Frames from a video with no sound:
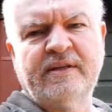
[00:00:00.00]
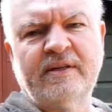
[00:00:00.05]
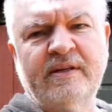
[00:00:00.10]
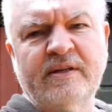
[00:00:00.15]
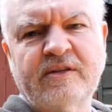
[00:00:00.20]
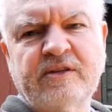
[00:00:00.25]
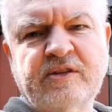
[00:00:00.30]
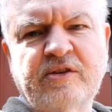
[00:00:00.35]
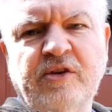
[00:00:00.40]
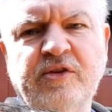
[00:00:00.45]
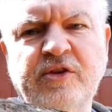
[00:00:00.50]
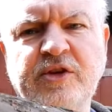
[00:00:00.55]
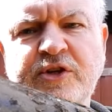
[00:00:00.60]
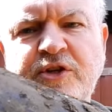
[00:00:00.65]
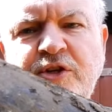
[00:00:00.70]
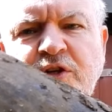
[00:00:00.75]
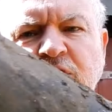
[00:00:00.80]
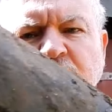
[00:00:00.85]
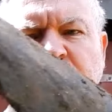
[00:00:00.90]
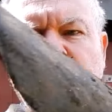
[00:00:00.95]
It's got the
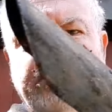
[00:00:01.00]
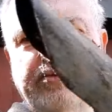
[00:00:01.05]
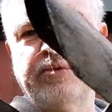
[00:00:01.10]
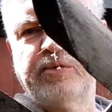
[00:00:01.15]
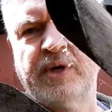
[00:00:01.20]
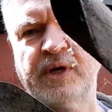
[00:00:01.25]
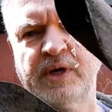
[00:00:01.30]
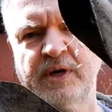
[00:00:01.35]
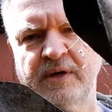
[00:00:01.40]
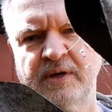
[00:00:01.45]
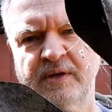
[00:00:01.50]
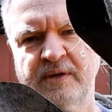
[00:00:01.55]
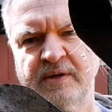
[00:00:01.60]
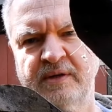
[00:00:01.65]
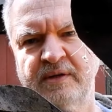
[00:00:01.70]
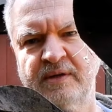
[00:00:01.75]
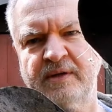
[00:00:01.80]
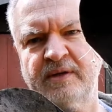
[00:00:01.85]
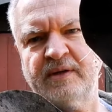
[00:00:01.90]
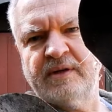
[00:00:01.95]
2
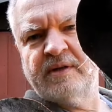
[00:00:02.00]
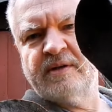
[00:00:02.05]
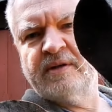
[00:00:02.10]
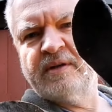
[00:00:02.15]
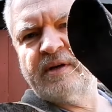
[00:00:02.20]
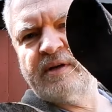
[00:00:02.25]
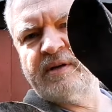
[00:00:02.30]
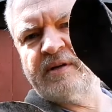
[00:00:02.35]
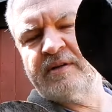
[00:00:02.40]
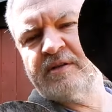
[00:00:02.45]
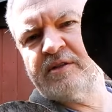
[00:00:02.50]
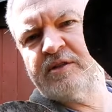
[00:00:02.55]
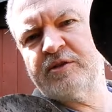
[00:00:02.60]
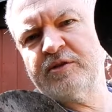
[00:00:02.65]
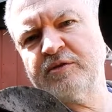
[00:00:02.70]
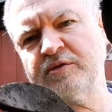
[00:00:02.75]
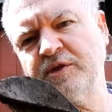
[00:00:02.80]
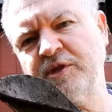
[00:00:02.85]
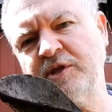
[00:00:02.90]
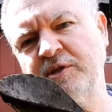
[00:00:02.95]
sort
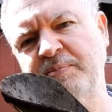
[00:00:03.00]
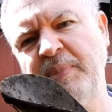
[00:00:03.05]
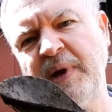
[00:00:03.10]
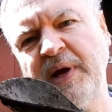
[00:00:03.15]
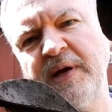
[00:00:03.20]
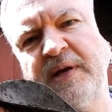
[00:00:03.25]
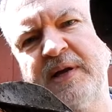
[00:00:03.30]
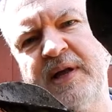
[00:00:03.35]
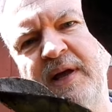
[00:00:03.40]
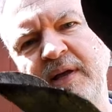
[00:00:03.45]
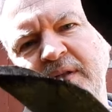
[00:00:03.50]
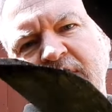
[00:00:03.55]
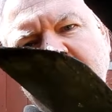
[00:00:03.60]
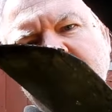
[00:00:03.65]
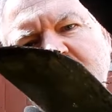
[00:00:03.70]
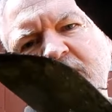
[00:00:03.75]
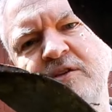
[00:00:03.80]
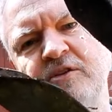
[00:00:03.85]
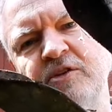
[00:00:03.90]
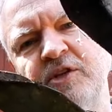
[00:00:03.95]
of spade
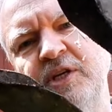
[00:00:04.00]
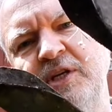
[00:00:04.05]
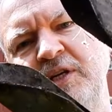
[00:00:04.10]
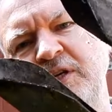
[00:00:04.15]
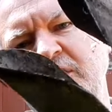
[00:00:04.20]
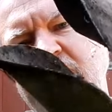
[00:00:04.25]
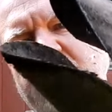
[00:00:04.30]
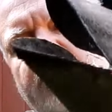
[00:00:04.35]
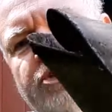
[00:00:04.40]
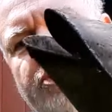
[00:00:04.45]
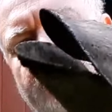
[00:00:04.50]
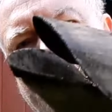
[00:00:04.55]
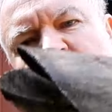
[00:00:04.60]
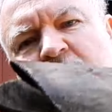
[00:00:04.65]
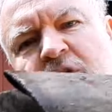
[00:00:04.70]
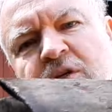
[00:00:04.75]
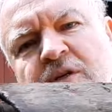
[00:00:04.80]
ends on a hinge,